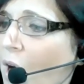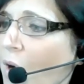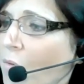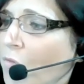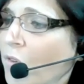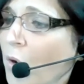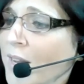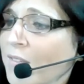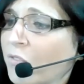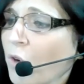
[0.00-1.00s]
Vote
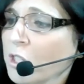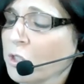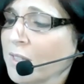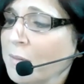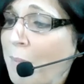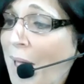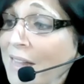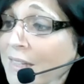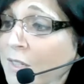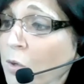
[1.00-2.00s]
a fraudulent
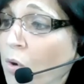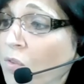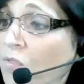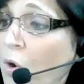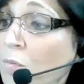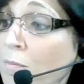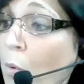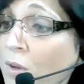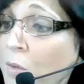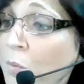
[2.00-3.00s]
ballot or vote more
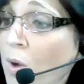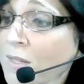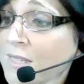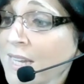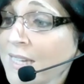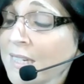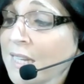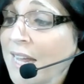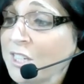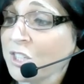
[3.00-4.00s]
than once in an
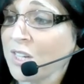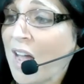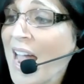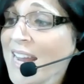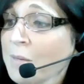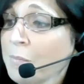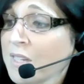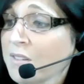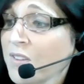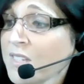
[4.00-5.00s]
election, I can be
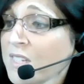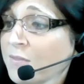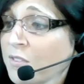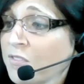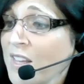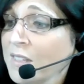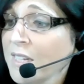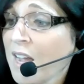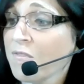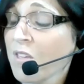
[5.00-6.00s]
convicted of a
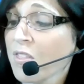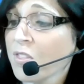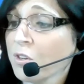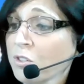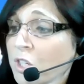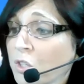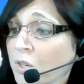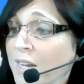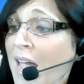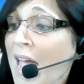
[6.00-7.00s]
felony of the 3rd
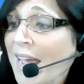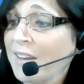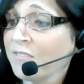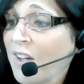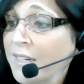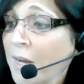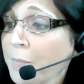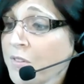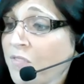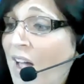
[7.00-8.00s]
degree and fined up
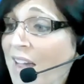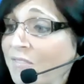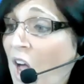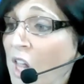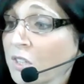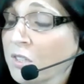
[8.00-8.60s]
to $5.